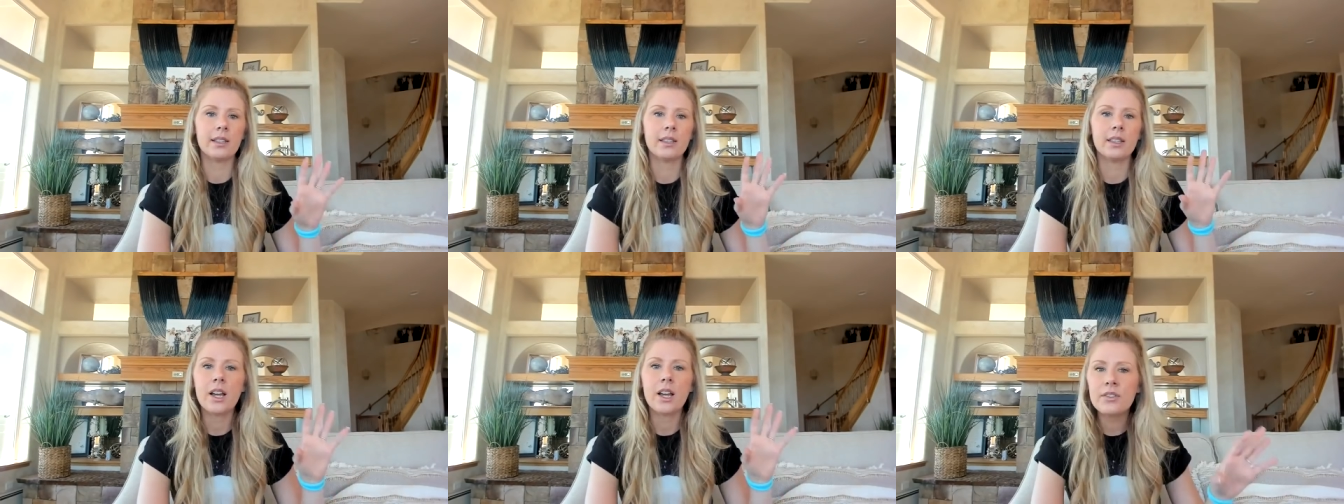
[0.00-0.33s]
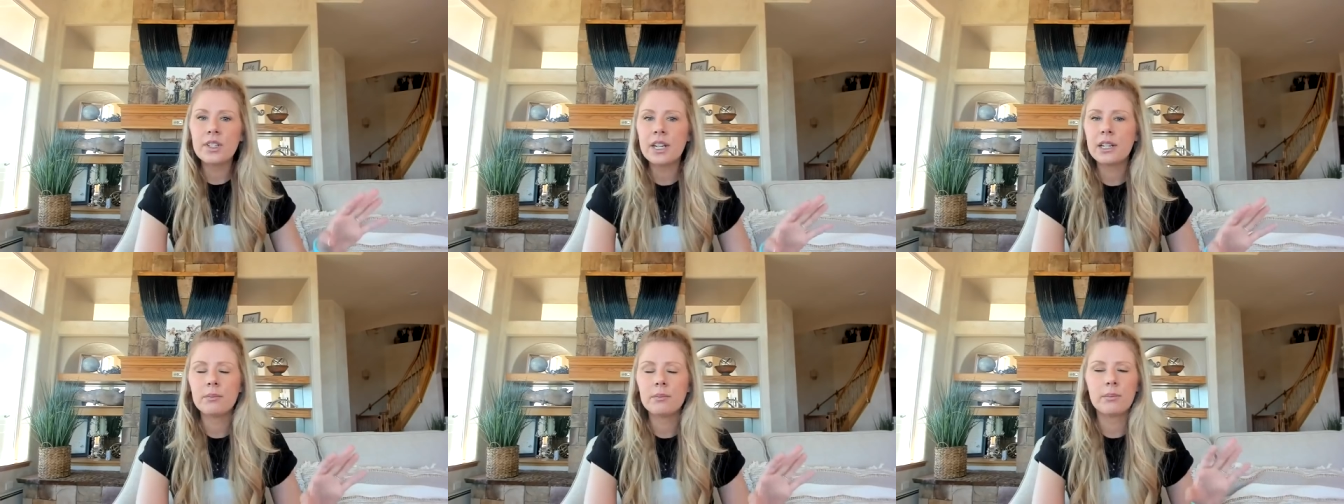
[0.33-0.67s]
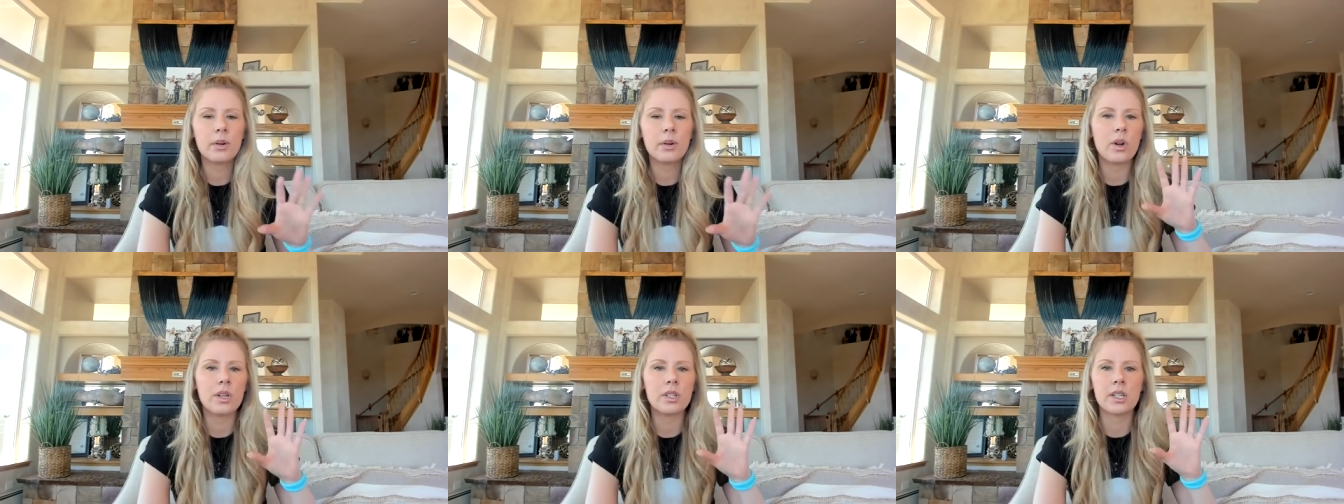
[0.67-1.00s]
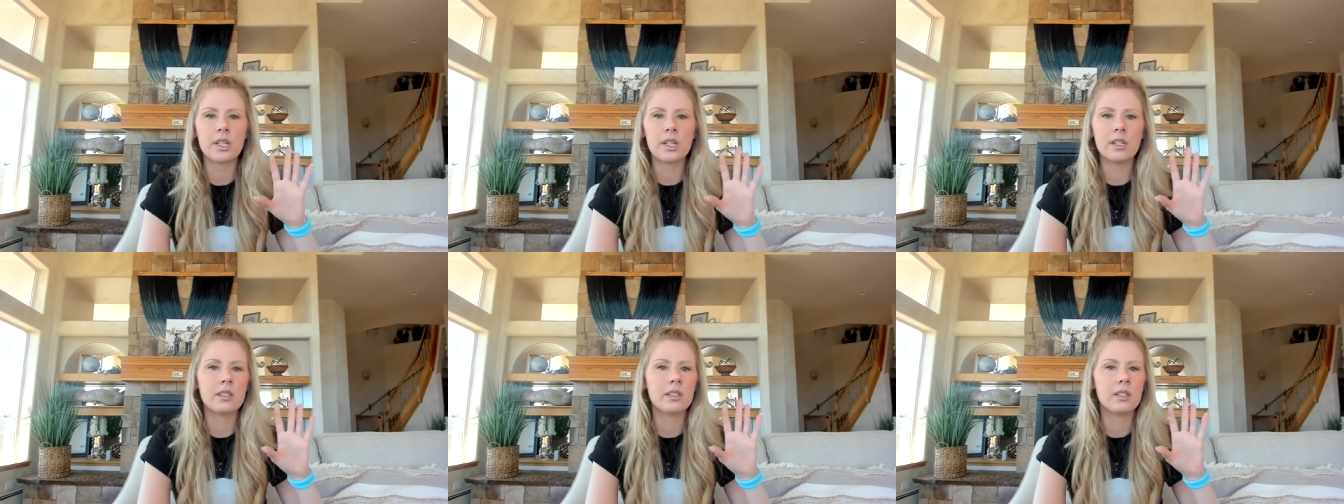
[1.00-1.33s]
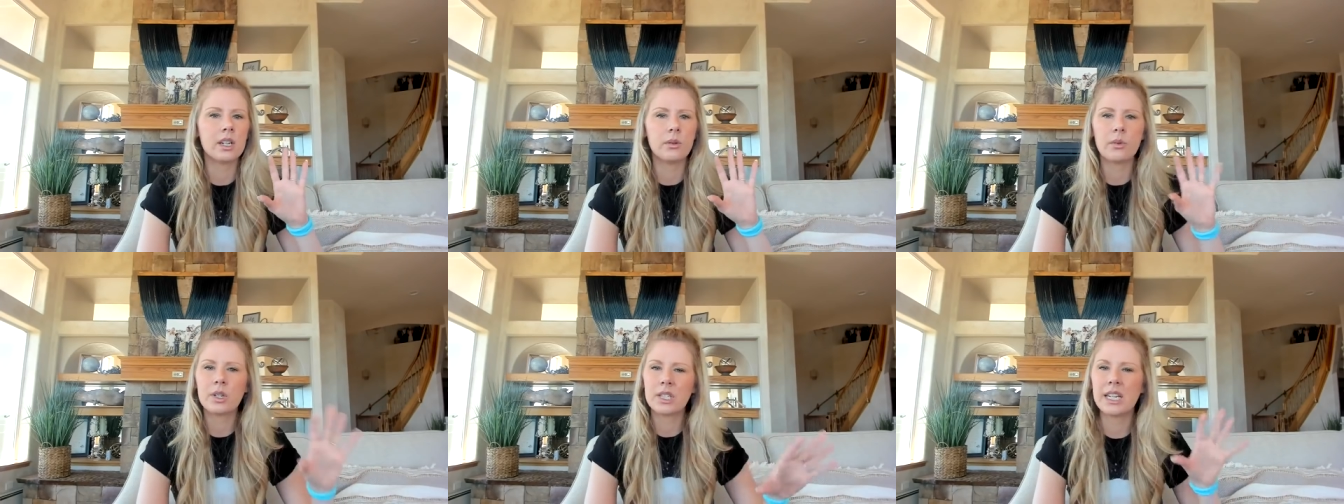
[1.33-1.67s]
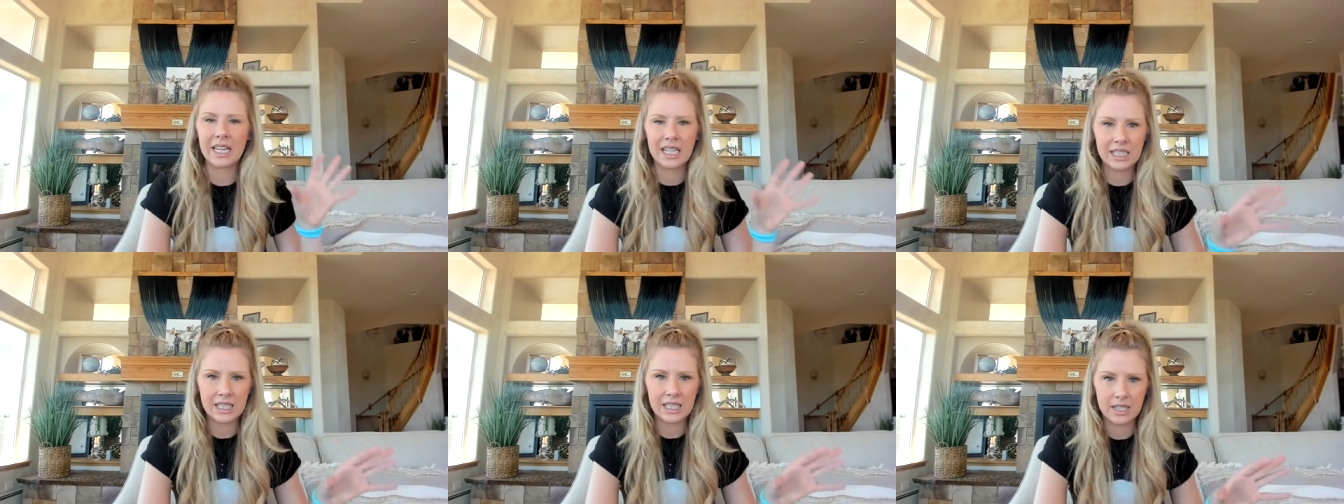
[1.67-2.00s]
loved it, but wasn't, it wasn't
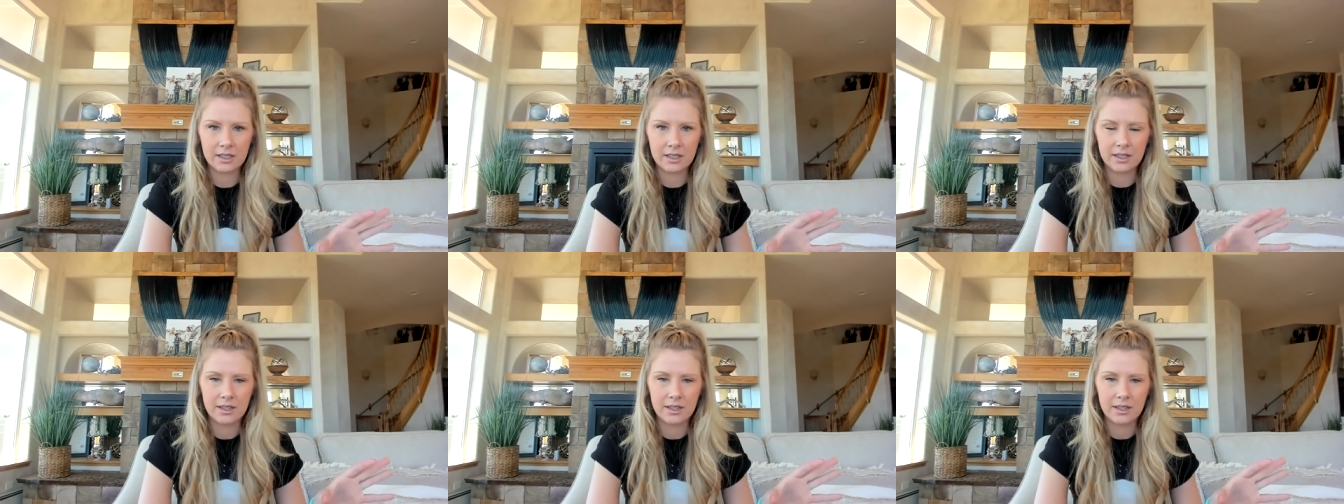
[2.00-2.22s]
it.